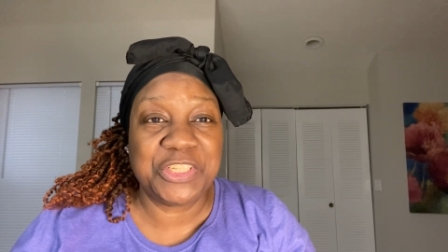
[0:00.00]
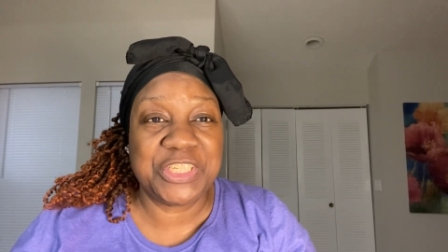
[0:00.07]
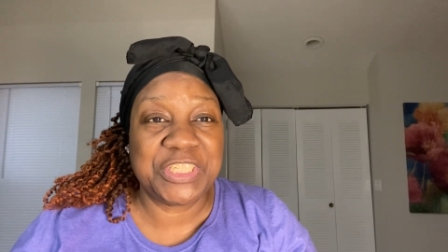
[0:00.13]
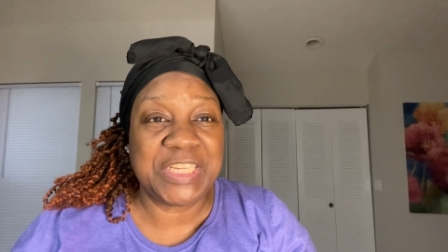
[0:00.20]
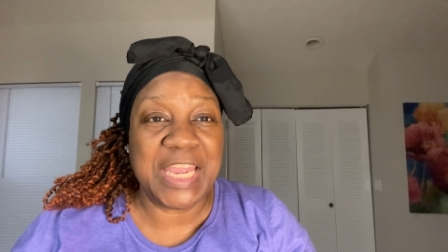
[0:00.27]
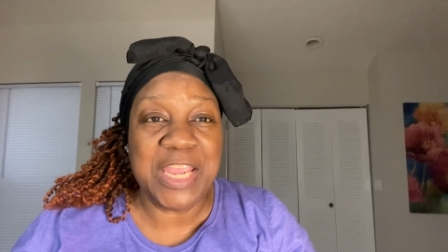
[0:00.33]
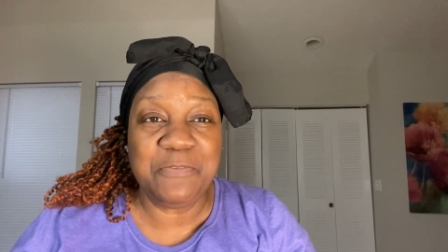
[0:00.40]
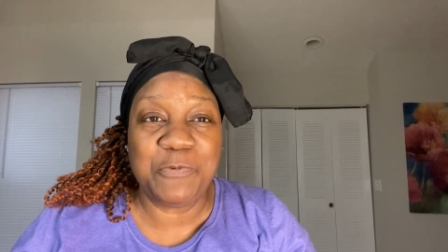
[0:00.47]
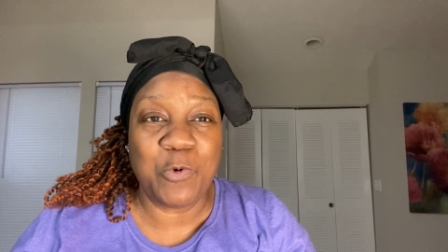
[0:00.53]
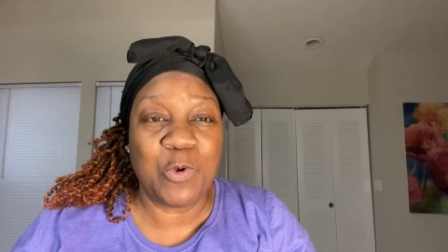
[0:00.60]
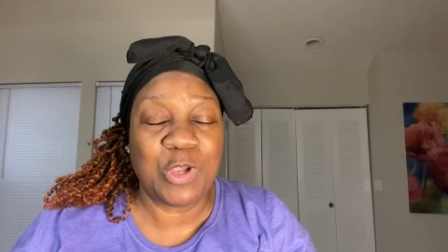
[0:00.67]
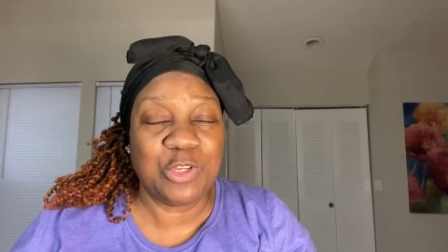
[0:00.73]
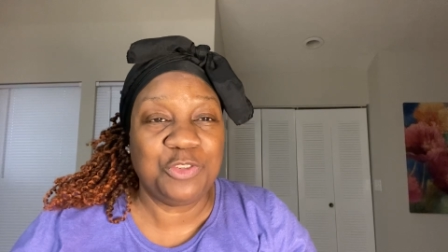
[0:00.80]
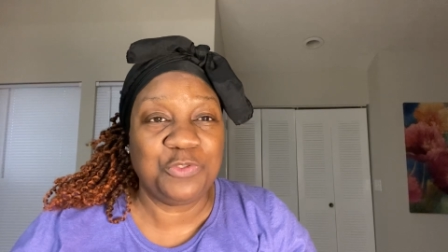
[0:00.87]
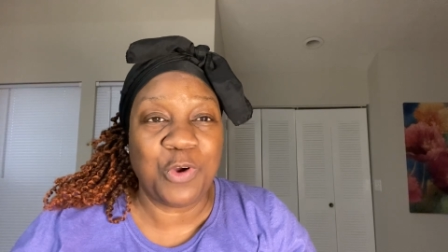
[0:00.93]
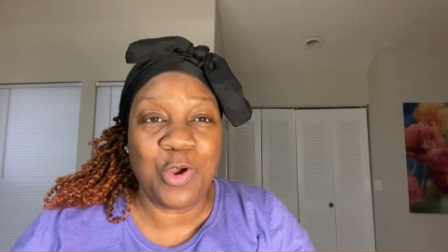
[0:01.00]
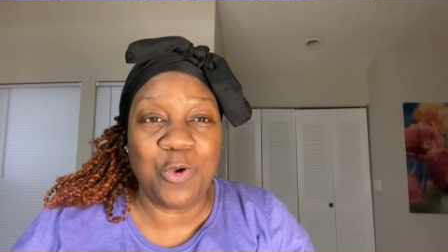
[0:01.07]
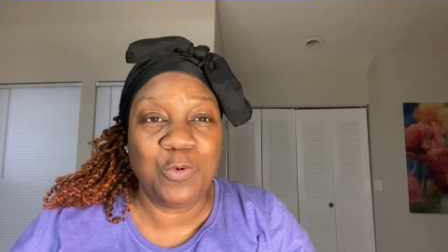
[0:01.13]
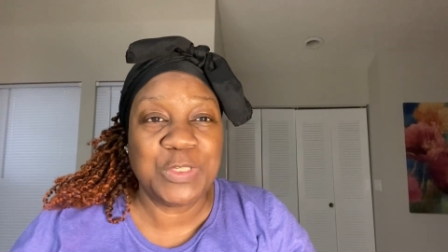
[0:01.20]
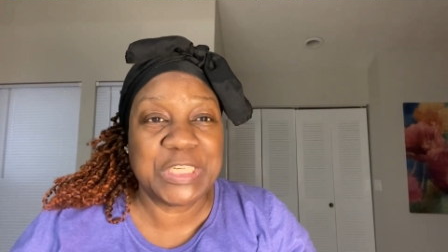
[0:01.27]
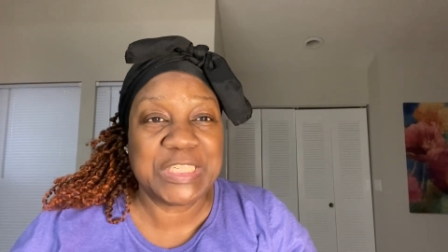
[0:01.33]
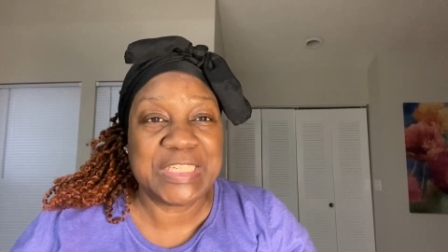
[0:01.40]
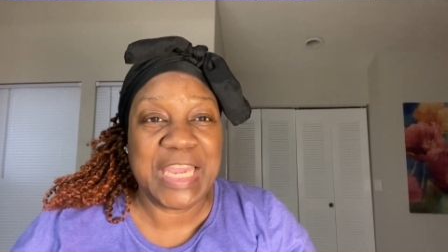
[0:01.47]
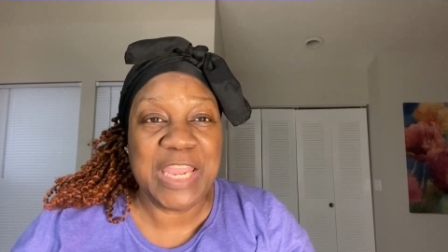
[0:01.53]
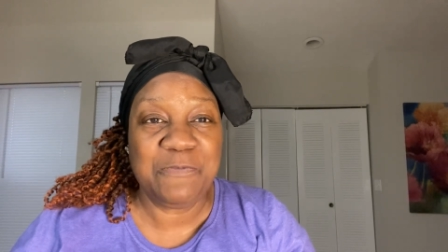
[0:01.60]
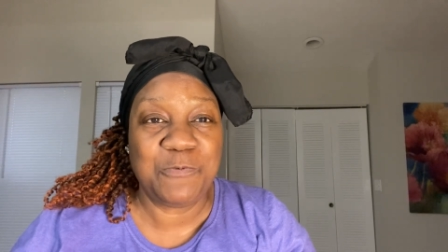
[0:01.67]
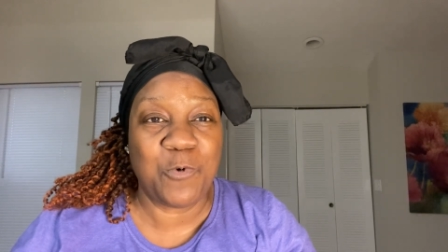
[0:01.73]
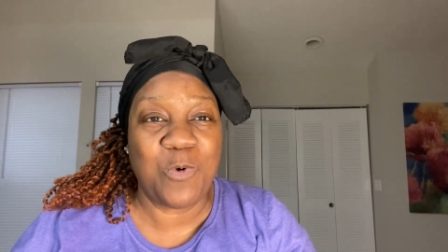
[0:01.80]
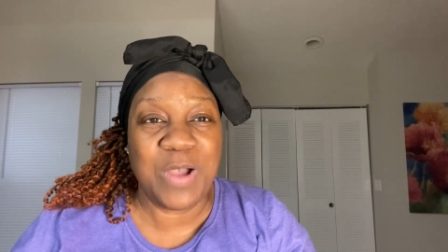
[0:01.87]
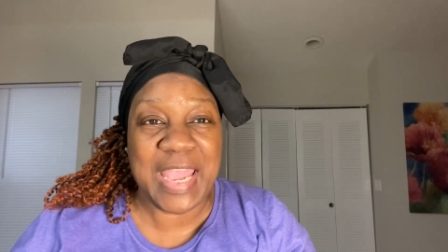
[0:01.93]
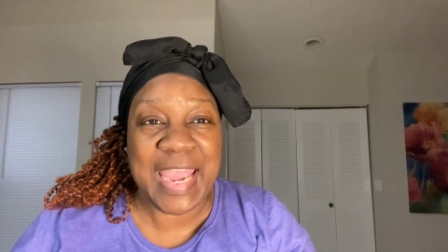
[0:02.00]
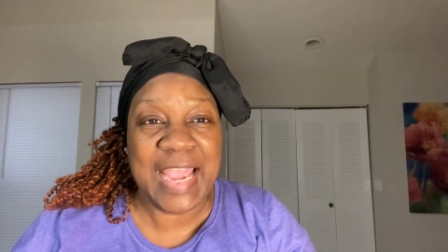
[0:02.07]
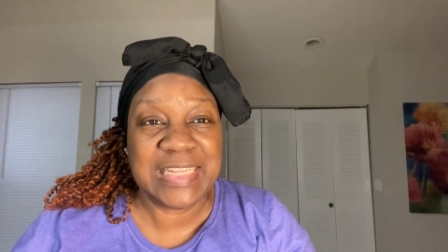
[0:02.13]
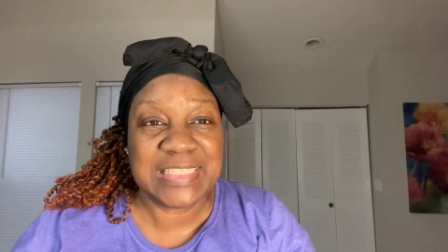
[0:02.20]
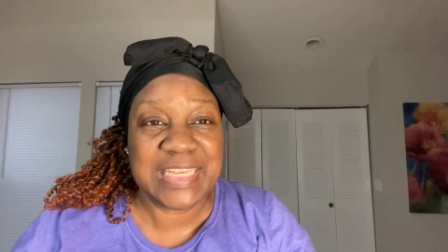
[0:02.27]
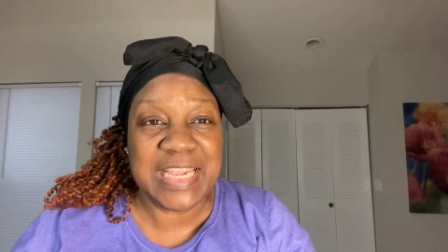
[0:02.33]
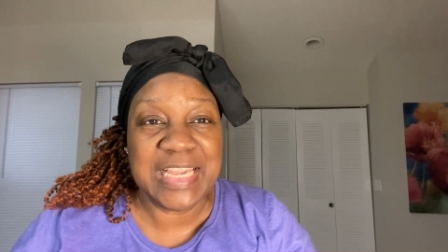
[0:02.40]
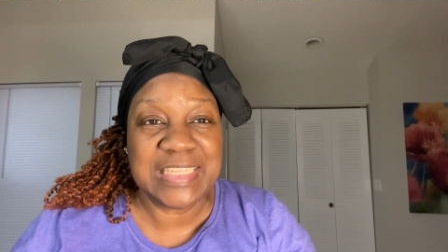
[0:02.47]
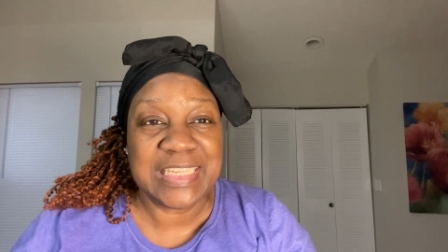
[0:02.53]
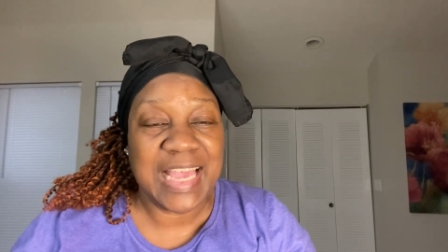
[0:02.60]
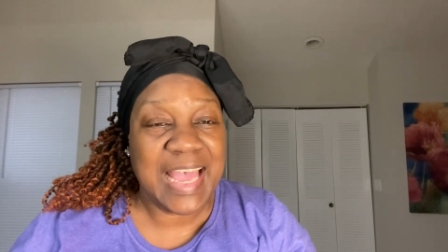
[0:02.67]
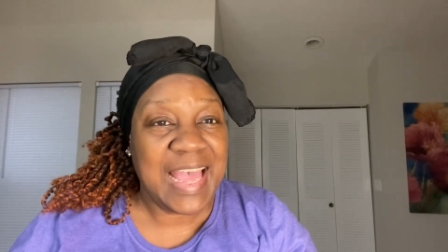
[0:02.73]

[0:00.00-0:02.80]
to take full control, to take full access.